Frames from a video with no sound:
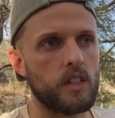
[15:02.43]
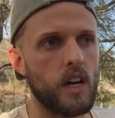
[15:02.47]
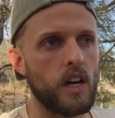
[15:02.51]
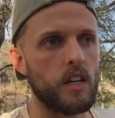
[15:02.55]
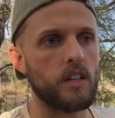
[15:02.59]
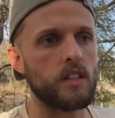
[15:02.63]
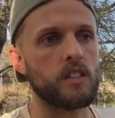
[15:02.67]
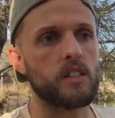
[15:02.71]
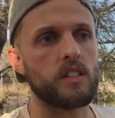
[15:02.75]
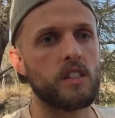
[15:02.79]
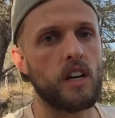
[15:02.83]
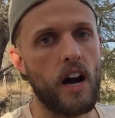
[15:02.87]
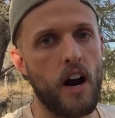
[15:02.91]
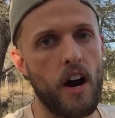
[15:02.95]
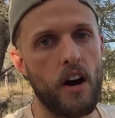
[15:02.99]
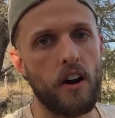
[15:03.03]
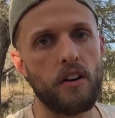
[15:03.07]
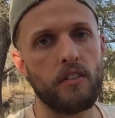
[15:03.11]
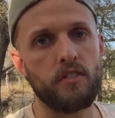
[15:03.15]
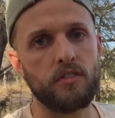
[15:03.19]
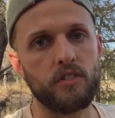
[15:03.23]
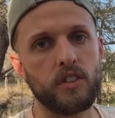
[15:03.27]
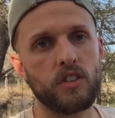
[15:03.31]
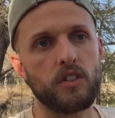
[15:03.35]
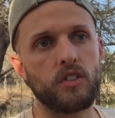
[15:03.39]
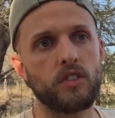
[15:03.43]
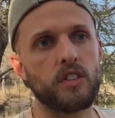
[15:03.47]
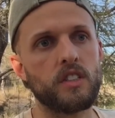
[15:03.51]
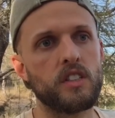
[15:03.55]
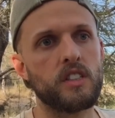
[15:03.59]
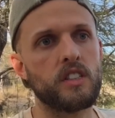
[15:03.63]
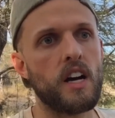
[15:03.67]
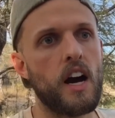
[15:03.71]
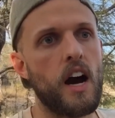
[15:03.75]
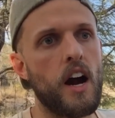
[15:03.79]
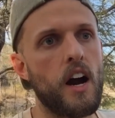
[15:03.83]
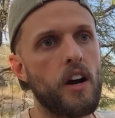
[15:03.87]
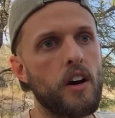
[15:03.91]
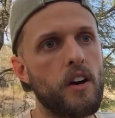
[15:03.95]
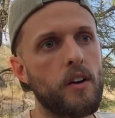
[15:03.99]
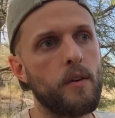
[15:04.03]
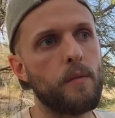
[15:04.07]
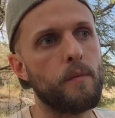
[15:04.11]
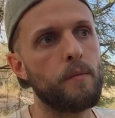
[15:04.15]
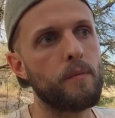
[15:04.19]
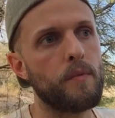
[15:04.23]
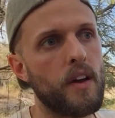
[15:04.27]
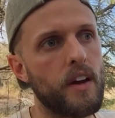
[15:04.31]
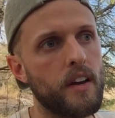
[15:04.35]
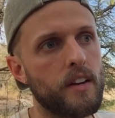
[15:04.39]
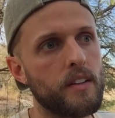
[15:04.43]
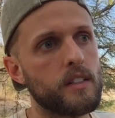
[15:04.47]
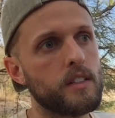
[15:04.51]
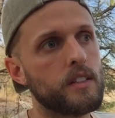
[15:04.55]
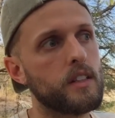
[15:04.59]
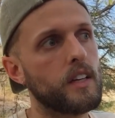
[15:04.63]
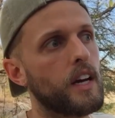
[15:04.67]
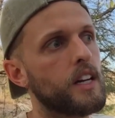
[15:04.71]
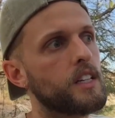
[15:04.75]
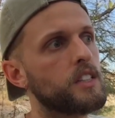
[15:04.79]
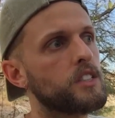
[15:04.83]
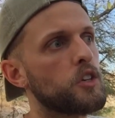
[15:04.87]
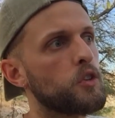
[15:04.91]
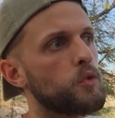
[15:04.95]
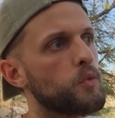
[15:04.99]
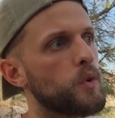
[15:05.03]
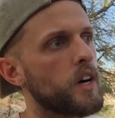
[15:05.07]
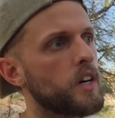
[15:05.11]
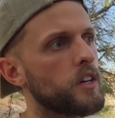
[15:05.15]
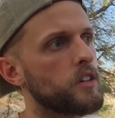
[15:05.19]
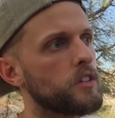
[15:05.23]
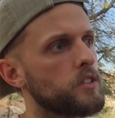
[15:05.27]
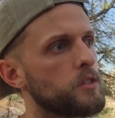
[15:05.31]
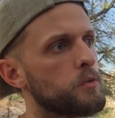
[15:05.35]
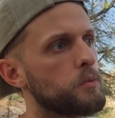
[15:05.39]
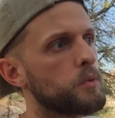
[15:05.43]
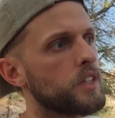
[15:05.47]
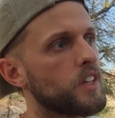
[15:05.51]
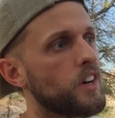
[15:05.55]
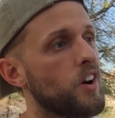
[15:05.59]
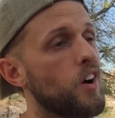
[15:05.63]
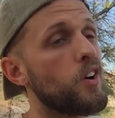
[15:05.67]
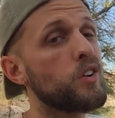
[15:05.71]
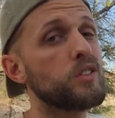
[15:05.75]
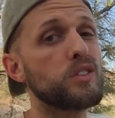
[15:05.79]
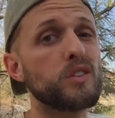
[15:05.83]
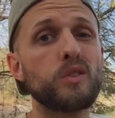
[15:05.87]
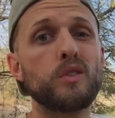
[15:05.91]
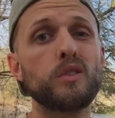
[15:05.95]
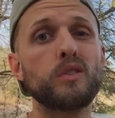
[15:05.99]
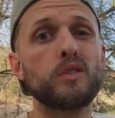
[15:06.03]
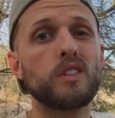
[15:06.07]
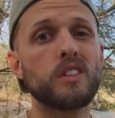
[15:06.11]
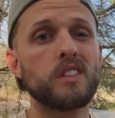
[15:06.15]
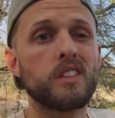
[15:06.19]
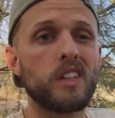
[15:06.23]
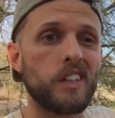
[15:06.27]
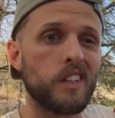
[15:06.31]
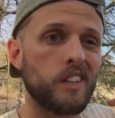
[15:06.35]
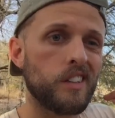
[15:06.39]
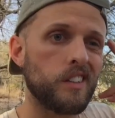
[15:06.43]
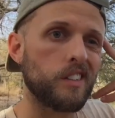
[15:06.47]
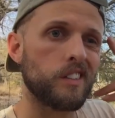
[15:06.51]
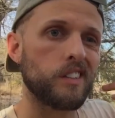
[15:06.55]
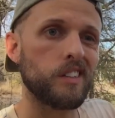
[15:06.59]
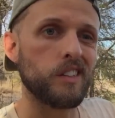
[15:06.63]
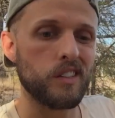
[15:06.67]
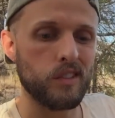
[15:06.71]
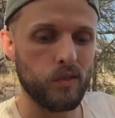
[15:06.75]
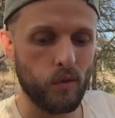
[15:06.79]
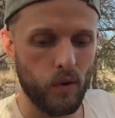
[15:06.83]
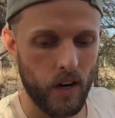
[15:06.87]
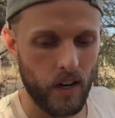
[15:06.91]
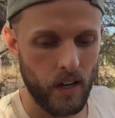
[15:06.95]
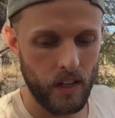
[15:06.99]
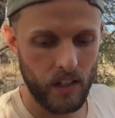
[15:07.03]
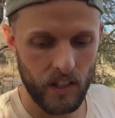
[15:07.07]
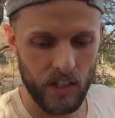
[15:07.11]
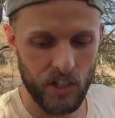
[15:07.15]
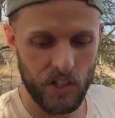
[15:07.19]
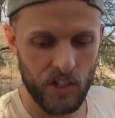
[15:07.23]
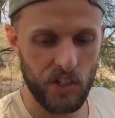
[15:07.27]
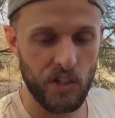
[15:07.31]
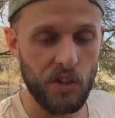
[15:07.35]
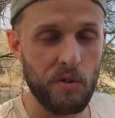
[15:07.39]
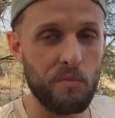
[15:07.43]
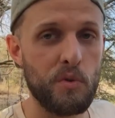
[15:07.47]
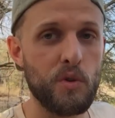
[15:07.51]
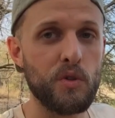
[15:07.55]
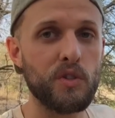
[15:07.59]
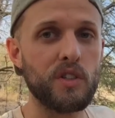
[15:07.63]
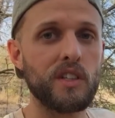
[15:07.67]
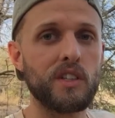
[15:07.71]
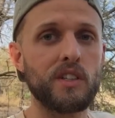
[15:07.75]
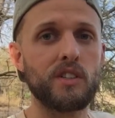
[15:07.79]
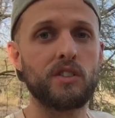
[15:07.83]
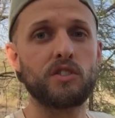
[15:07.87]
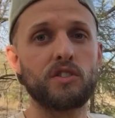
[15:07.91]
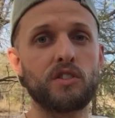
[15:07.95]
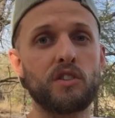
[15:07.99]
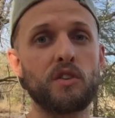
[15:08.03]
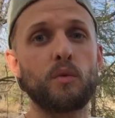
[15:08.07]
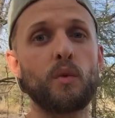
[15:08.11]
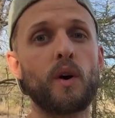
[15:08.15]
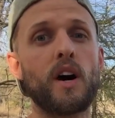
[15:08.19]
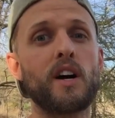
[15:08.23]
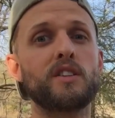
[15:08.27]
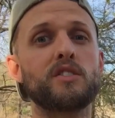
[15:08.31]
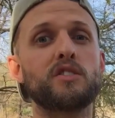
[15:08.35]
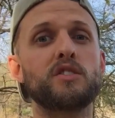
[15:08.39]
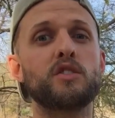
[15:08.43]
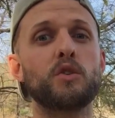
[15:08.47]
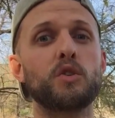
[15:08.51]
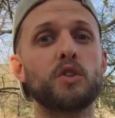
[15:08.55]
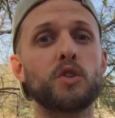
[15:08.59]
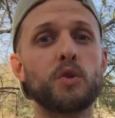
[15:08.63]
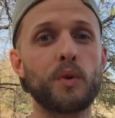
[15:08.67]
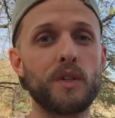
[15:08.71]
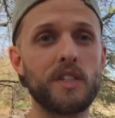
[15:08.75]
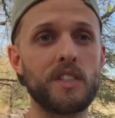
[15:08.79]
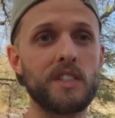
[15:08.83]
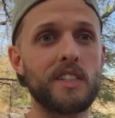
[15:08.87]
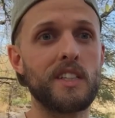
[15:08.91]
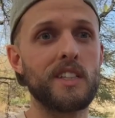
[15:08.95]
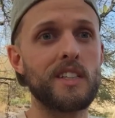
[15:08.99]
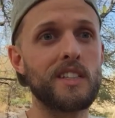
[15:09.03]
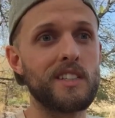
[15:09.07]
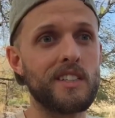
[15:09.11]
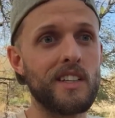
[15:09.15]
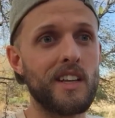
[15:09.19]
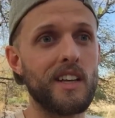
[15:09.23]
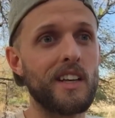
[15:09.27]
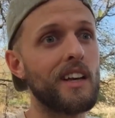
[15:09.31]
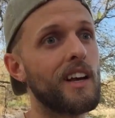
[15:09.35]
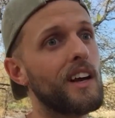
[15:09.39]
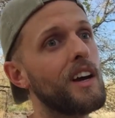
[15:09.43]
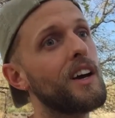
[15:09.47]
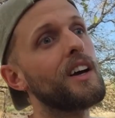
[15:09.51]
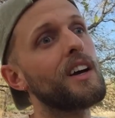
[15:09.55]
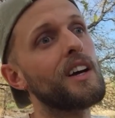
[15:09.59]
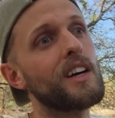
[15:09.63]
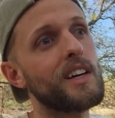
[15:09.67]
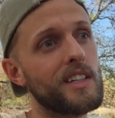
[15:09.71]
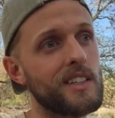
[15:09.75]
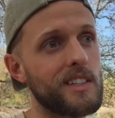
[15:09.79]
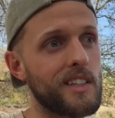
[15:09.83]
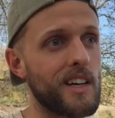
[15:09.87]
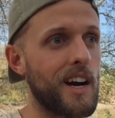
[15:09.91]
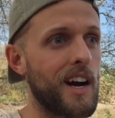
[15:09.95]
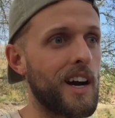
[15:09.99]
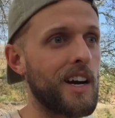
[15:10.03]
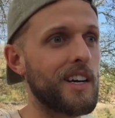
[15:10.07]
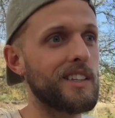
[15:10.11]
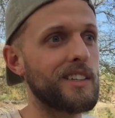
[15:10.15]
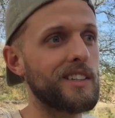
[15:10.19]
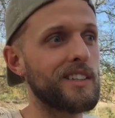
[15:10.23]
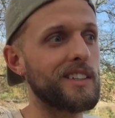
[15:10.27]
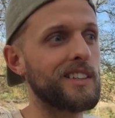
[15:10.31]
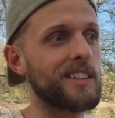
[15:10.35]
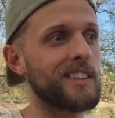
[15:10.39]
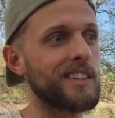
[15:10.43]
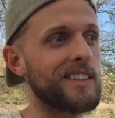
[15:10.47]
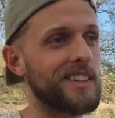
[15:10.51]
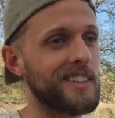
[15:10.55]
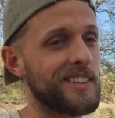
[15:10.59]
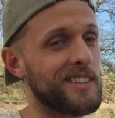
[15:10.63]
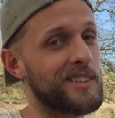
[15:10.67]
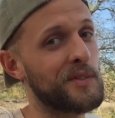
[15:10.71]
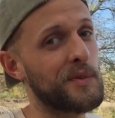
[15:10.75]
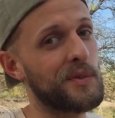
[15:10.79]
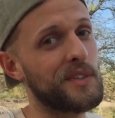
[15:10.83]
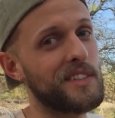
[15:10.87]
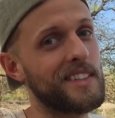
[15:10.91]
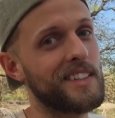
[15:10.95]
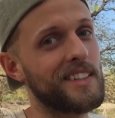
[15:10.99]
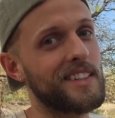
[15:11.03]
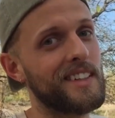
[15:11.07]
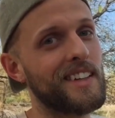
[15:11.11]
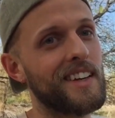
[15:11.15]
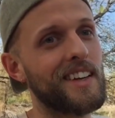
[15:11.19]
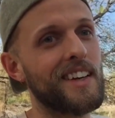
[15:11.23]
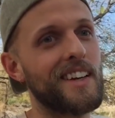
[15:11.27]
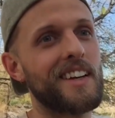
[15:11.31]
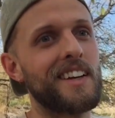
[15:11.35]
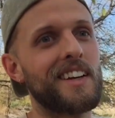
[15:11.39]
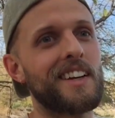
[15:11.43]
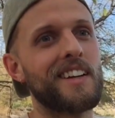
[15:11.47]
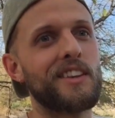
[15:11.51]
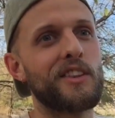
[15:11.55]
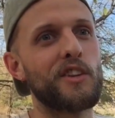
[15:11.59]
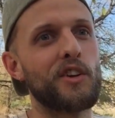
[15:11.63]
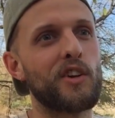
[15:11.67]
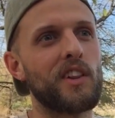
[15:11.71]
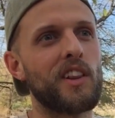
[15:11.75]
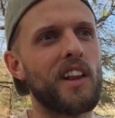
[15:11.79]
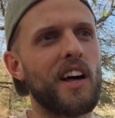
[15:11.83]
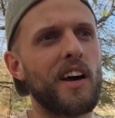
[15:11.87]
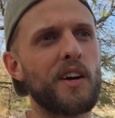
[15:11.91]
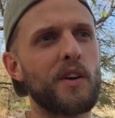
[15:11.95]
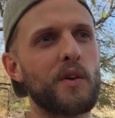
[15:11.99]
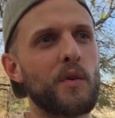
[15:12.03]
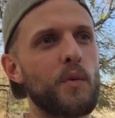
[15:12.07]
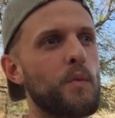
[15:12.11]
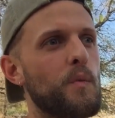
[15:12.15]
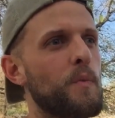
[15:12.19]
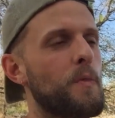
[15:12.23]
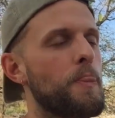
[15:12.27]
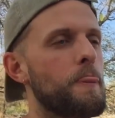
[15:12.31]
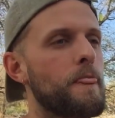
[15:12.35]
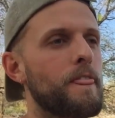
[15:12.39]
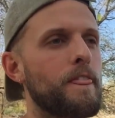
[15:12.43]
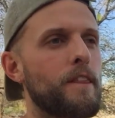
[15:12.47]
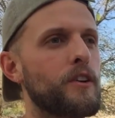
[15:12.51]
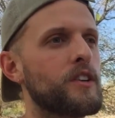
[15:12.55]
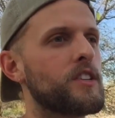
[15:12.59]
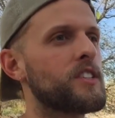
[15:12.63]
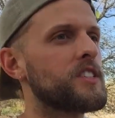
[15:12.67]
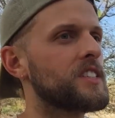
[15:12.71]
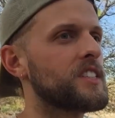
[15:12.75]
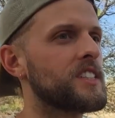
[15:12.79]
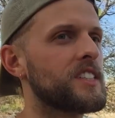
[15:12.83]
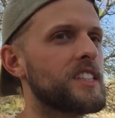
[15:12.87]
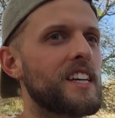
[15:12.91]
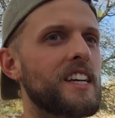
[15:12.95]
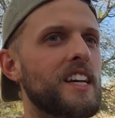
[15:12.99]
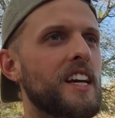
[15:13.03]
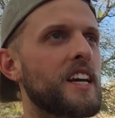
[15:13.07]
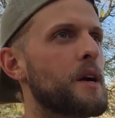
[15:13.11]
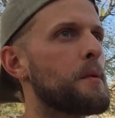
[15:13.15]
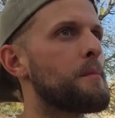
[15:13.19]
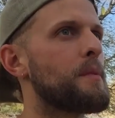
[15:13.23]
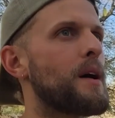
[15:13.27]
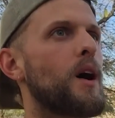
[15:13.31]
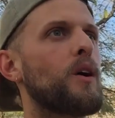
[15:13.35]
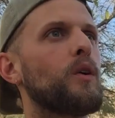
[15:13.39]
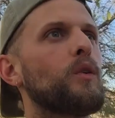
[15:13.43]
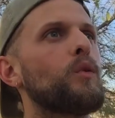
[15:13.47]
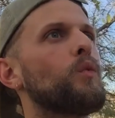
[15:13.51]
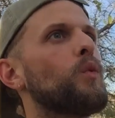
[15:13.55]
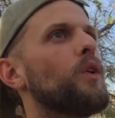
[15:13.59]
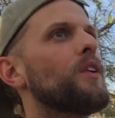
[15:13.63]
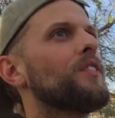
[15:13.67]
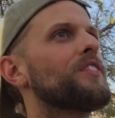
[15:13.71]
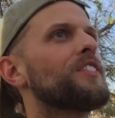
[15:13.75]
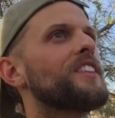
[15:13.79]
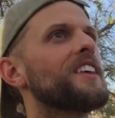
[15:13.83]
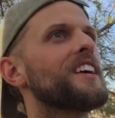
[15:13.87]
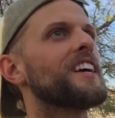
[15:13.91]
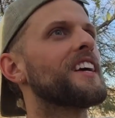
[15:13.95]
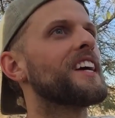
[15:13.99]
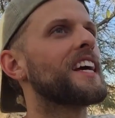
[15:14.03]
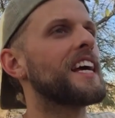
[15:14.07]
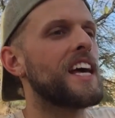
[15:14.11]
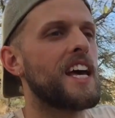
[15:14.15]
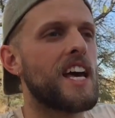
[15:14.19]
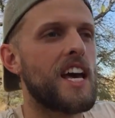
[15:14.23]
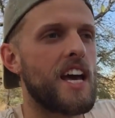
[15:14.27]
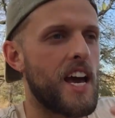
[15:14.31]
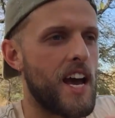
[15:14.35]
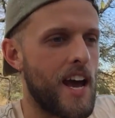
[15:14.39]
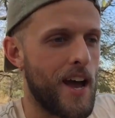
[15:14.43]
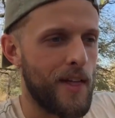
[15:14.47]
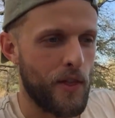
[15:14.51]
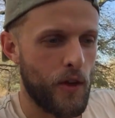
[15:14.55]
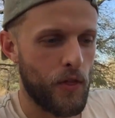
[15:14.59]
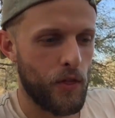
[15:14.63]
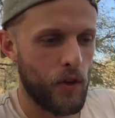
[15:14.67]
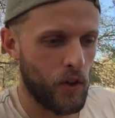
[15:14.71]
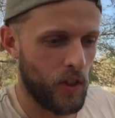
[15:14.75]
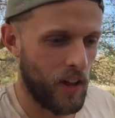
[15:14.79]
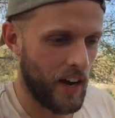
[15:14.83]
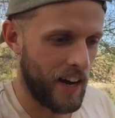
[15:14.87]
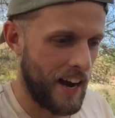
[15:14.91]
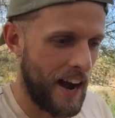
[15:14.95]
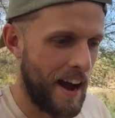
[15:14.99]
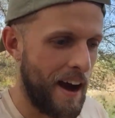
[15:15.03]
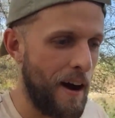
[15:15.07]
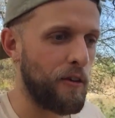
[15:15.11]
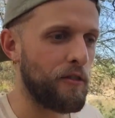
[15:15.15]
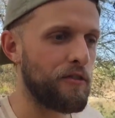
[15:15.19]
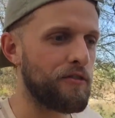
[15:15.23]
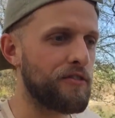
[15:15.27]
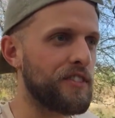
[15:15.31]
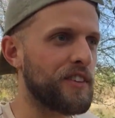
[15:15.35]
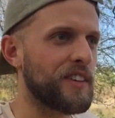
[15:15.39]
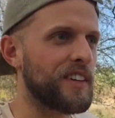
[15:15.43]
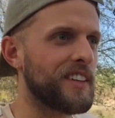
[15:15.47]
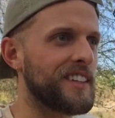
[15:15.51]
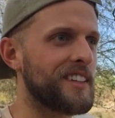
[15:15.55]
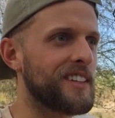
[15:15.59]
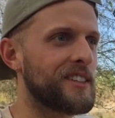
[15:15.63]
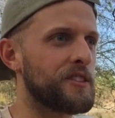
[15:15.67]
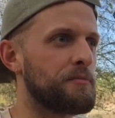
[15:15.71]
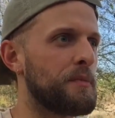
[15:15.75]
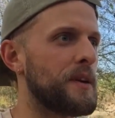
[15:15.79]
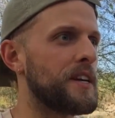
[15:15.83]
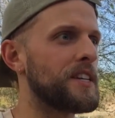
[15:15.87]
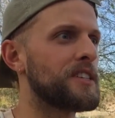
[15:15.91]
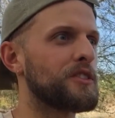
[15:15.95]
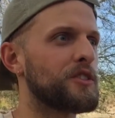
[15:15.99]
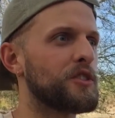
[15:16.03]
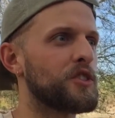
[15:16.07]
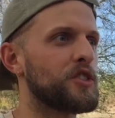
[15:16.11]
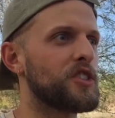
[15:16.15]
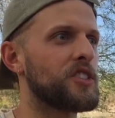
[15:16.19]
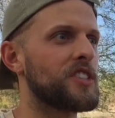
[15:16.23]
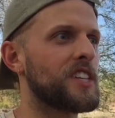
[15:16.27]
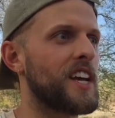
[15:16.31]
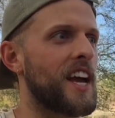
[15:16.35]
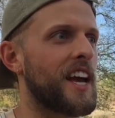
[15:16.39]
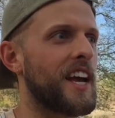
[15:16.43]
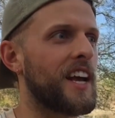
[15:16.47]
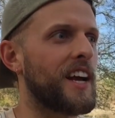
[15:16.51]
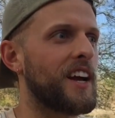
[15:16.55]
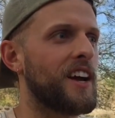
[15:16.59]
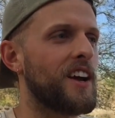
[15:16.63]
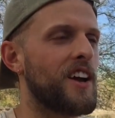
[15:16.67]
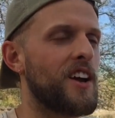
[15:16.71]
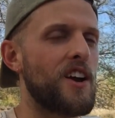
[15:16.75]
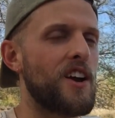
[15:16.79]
yeah, desire, physical desire. They gotta sell records, but they also, it's like this recognition in the music industry of why it's so twisted is that it's twisted. They're like, they're singing about one thing, and then their like outfit is basically just saying,